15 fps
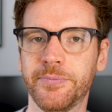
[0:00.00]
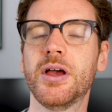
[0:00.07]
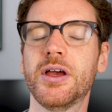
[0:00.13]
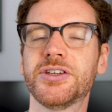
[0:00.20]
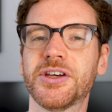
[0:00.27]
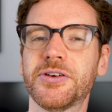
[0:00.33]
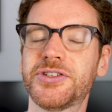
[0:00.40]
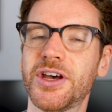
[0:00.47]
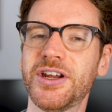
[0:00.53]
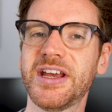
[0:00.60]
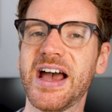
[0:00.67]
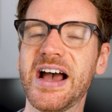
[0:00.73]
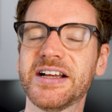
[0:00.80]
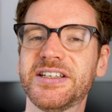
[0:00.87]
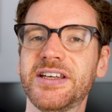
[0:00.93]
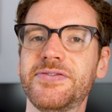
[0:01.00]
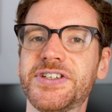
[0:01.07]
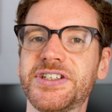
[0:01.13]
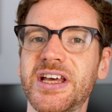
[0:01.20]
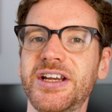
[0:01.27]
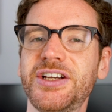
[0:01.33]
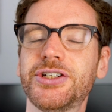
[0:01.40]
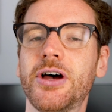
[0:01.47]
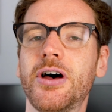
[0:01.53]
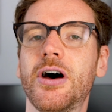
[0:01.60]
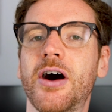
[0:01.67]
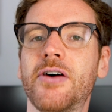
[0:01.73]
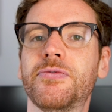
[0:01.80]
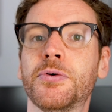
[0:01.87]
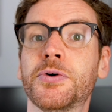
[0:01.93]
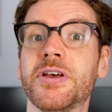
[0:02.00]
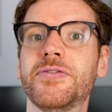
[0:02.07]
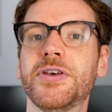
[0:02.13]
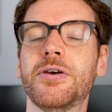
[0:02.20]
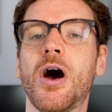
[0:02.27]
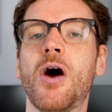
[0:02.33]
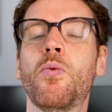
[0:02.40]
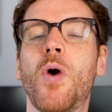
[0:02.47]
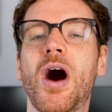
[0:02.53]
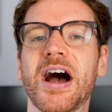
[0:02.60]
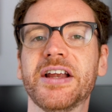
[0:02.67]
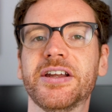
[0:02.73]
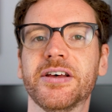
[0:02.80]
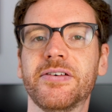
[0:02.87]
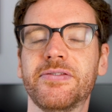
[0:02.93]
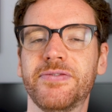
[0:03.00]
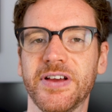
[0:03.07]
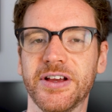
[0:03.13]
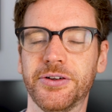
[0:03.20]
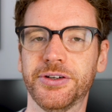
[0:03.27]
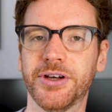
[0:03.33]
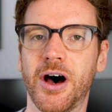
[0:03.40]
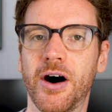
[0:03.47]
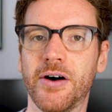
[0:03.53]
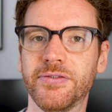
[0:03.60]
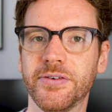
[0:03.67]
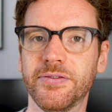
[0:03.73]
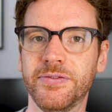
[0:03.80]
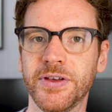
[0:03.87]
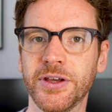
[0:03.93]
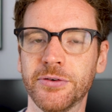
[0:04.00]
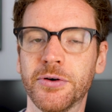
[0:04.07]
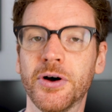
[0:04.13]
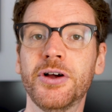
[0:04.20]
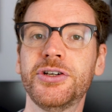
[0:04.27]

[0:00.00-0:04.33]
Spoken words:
So turning active steady shot off will give you a wider field of view.